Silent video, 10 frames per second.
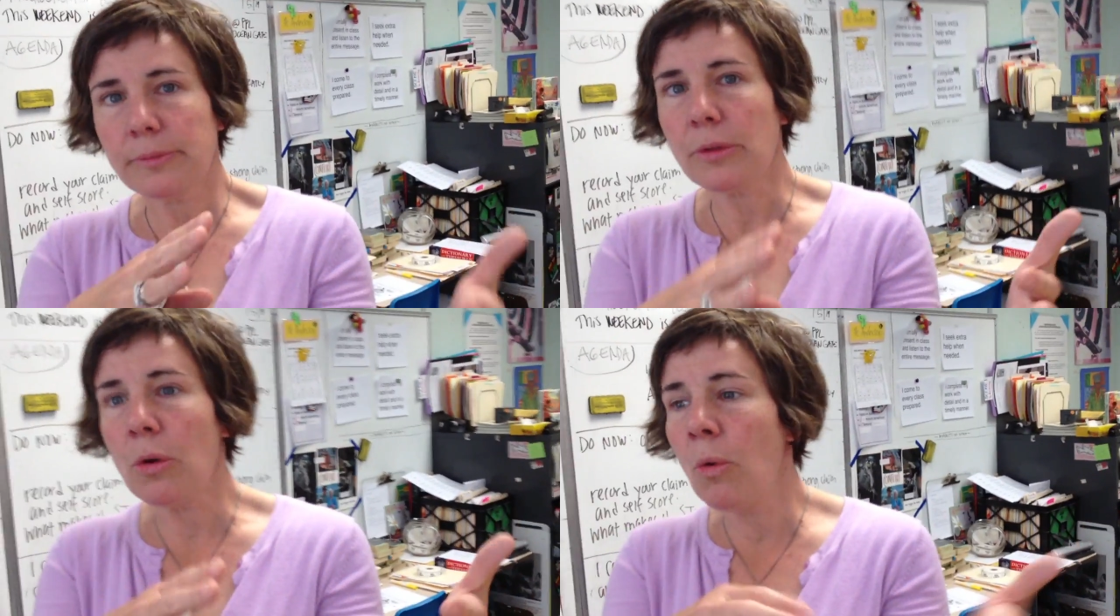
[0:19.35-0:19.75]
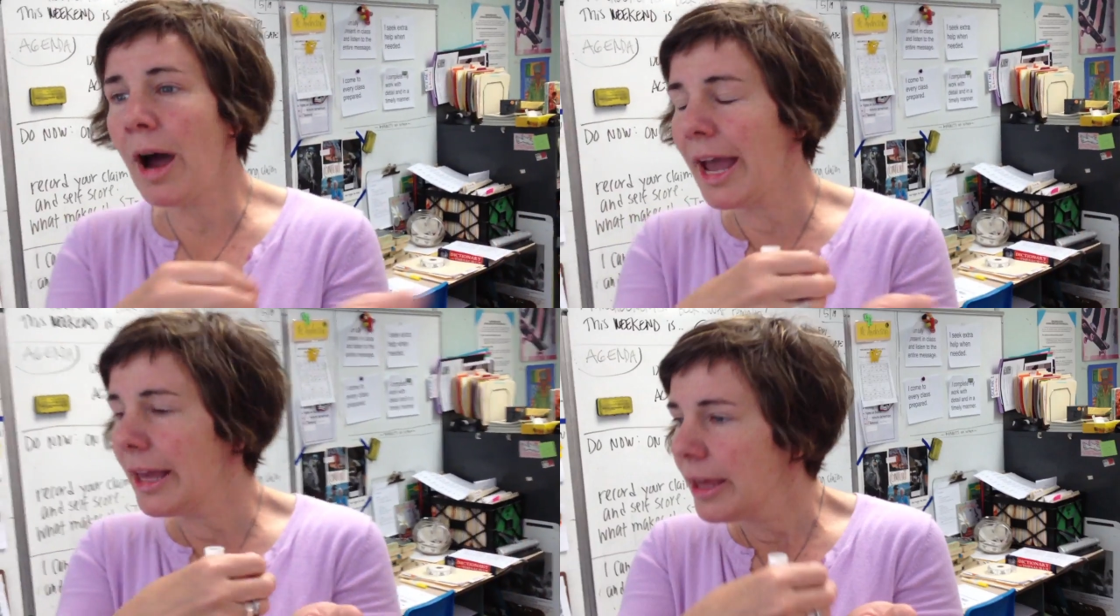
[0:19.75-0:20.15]

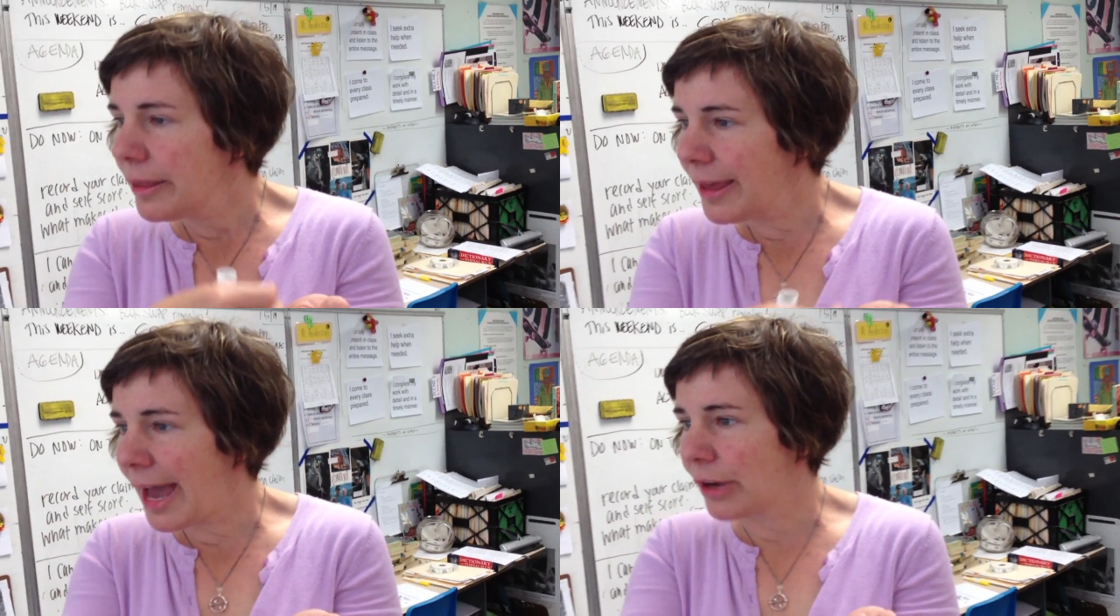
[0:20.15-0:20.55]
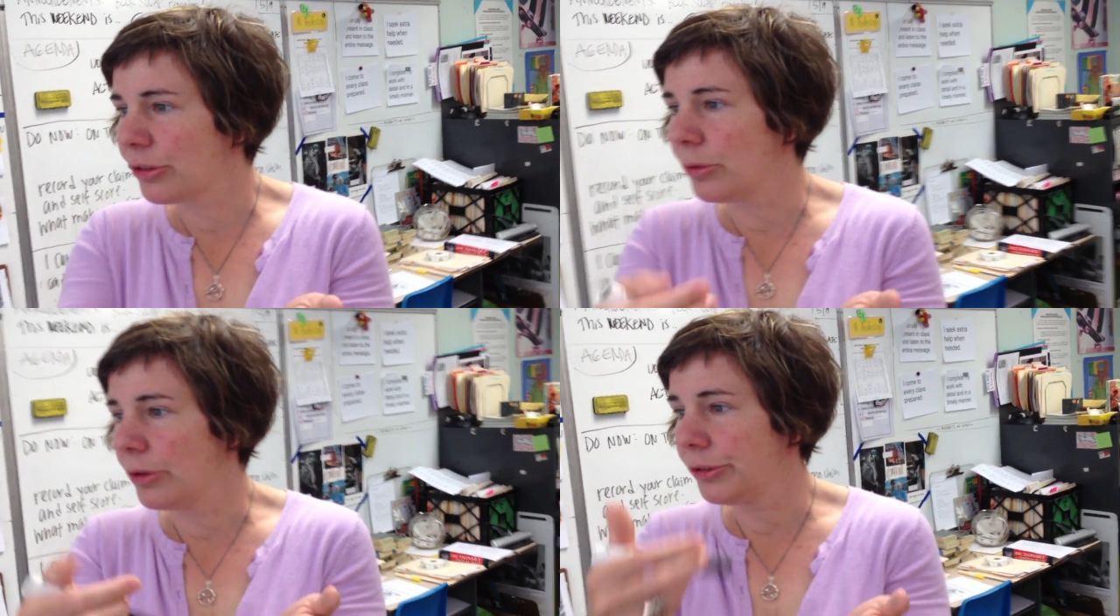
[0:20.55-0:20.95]
why the
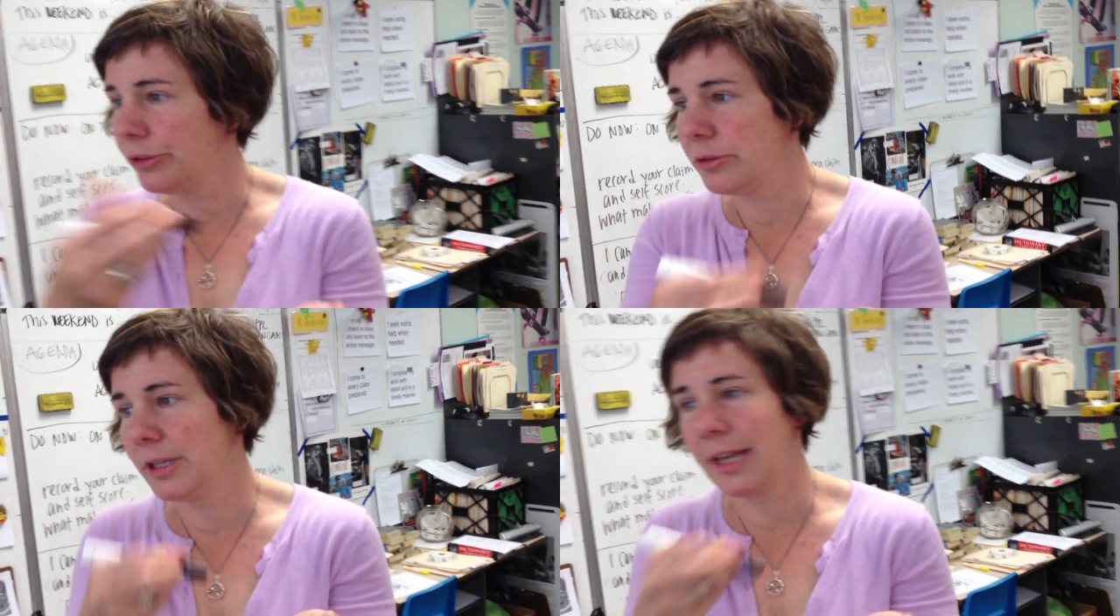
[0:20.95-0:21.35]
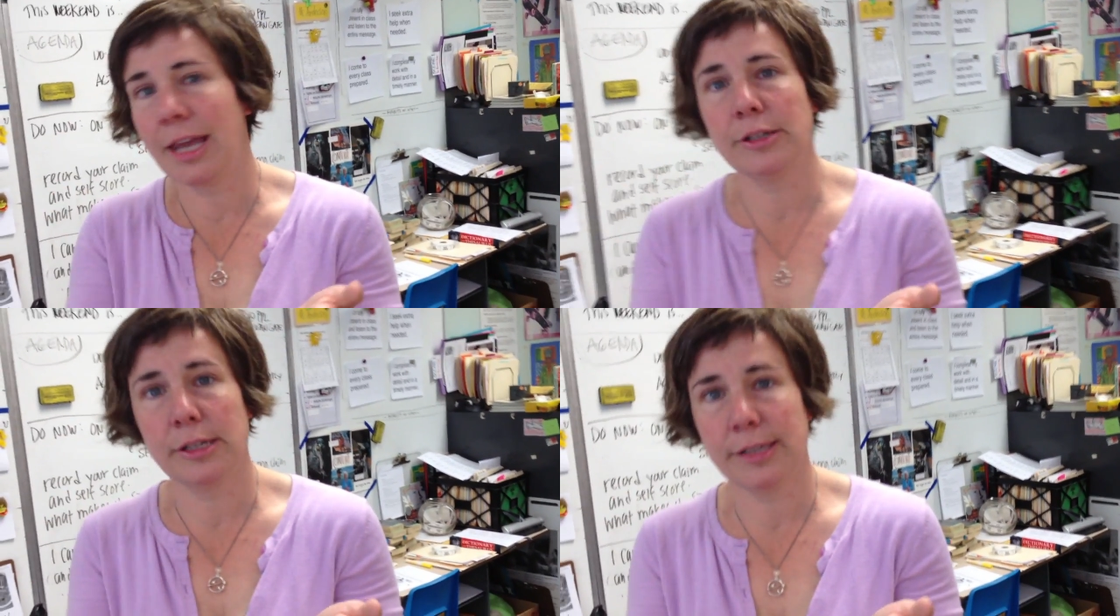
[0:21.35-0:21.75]
actual student
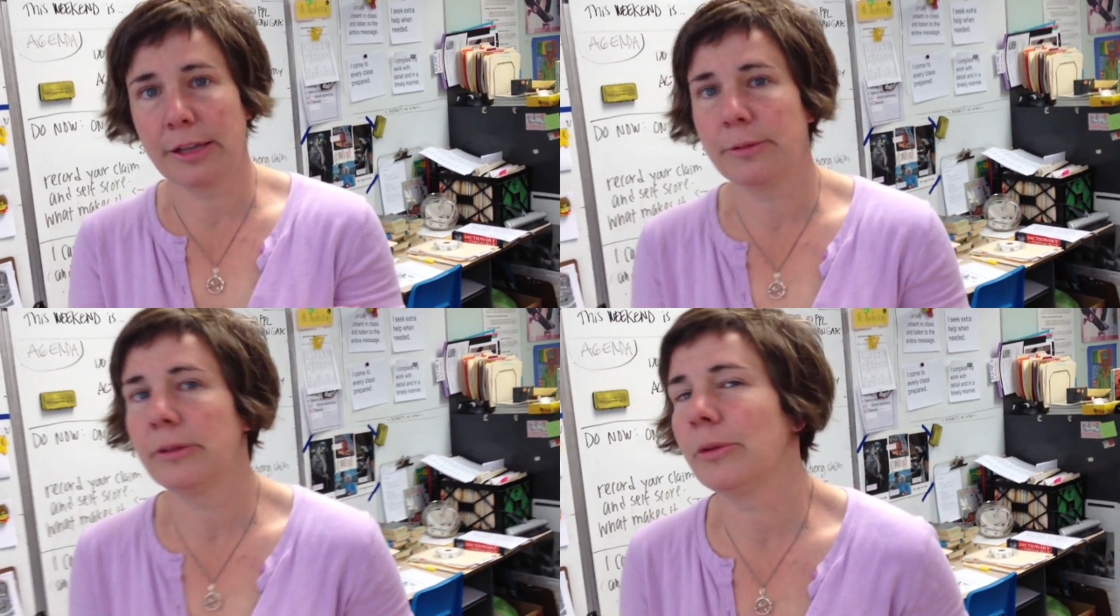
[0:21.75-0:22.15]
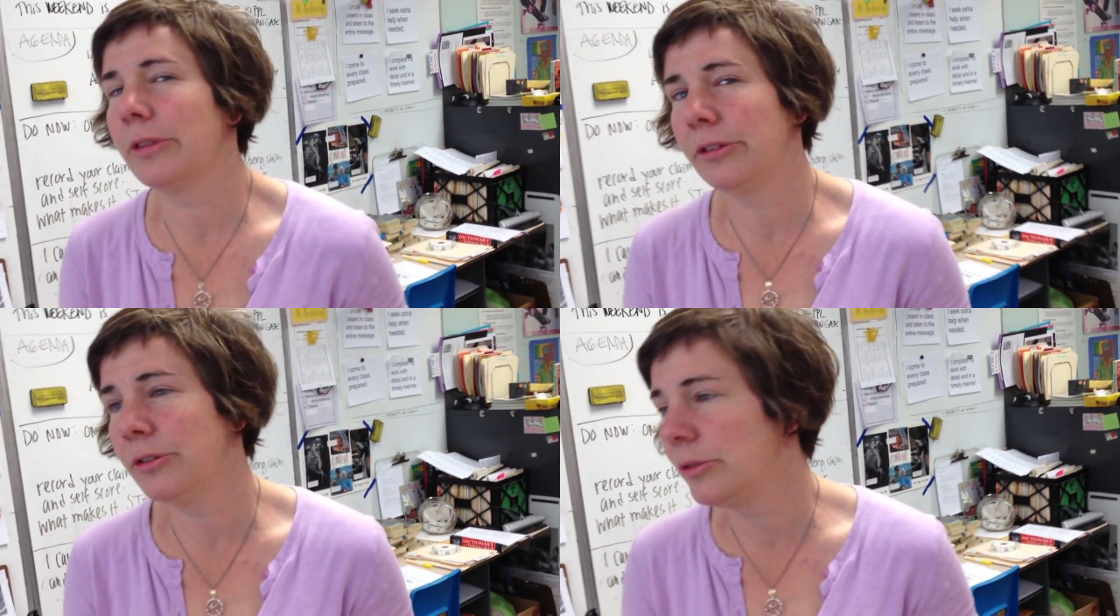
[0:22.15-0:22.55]
engaged assessments, why the
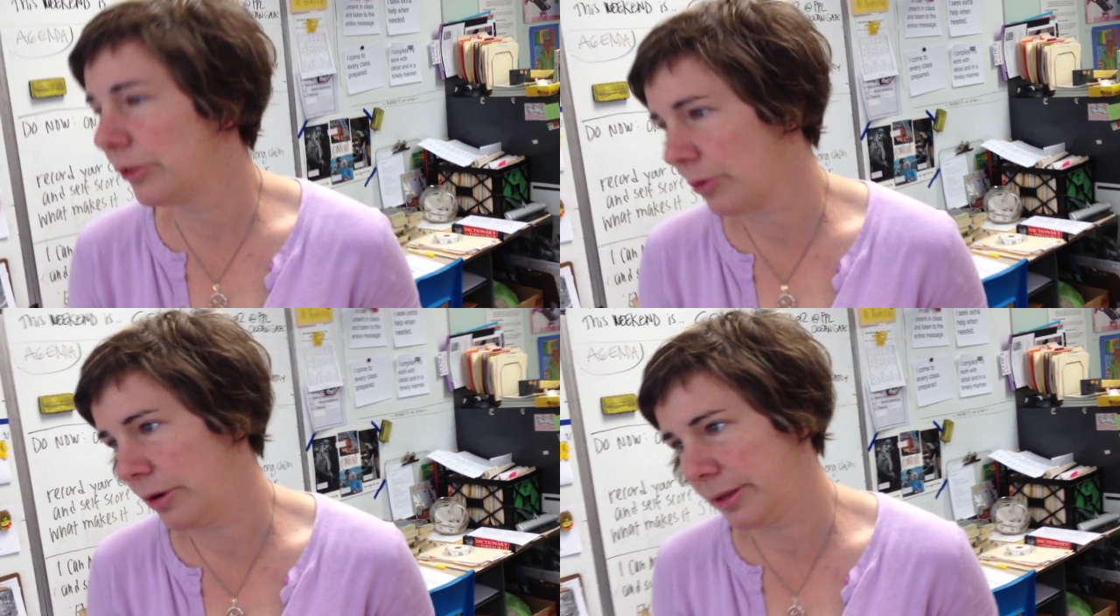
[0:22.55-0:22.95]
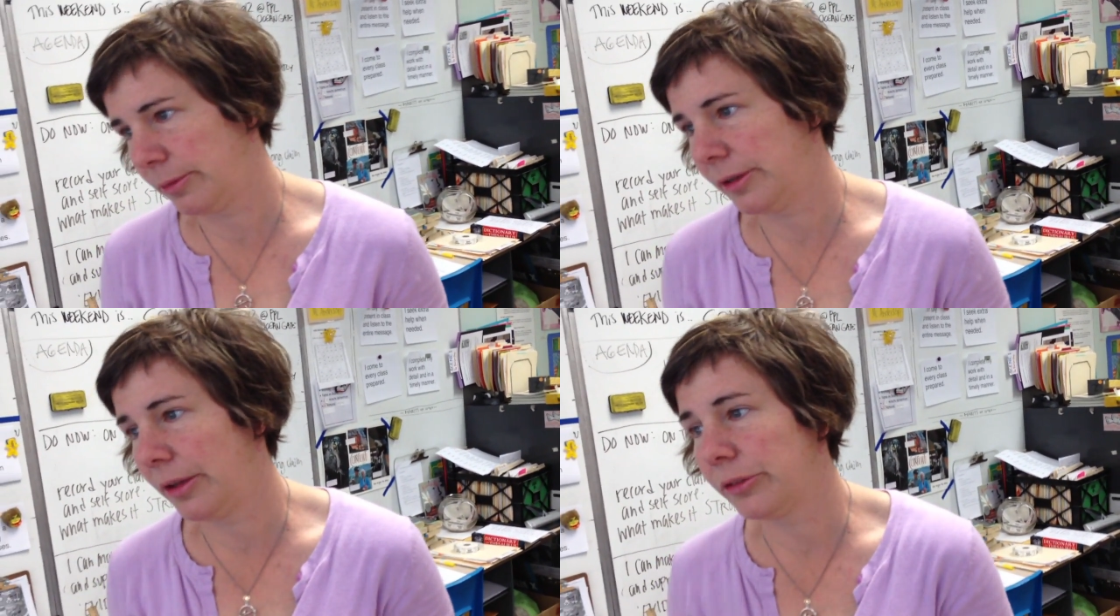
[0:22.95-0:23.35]
students scoring
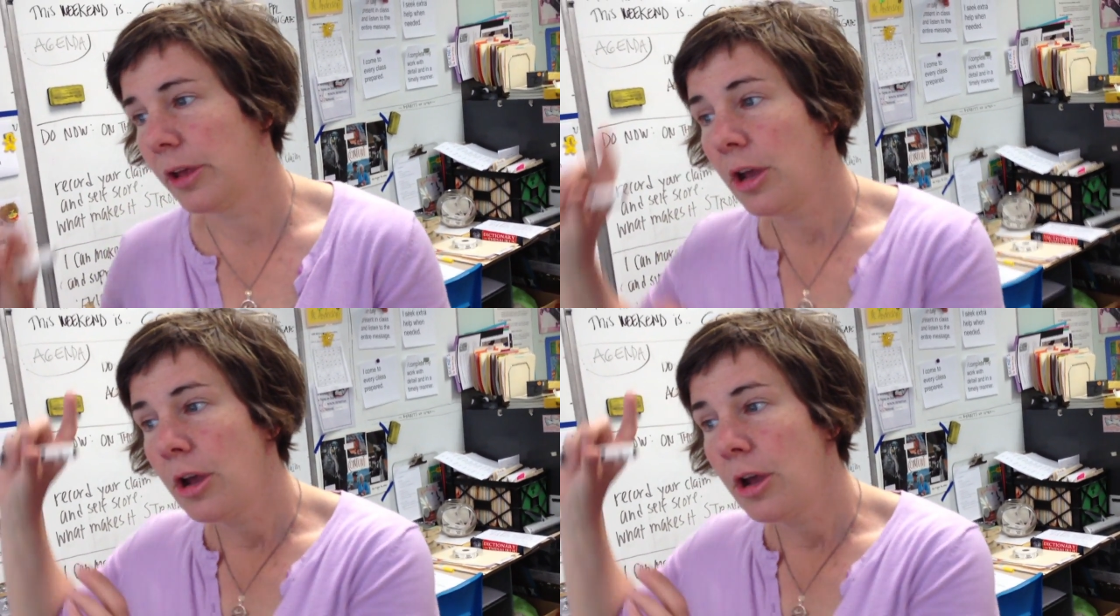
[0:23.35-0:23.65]
themselves